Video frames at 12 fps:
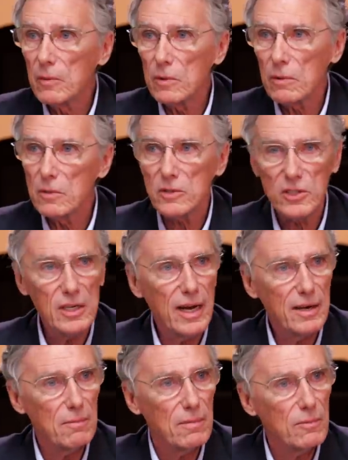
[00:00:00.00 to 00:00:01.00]
what she's
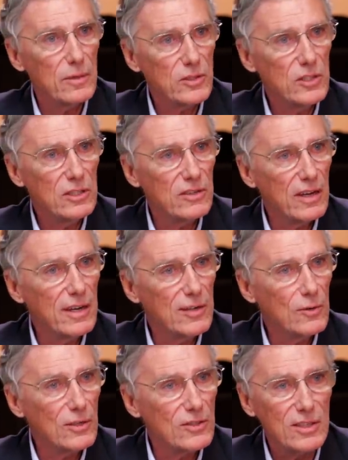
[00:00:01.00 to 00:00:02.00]
saying
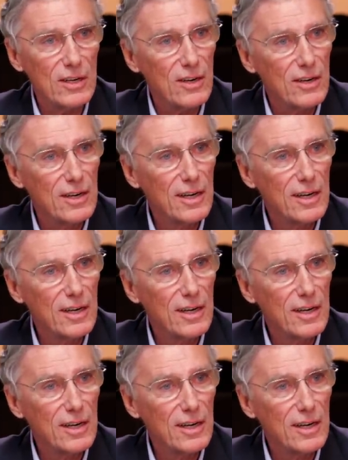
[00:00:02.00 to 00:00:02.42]
to us here.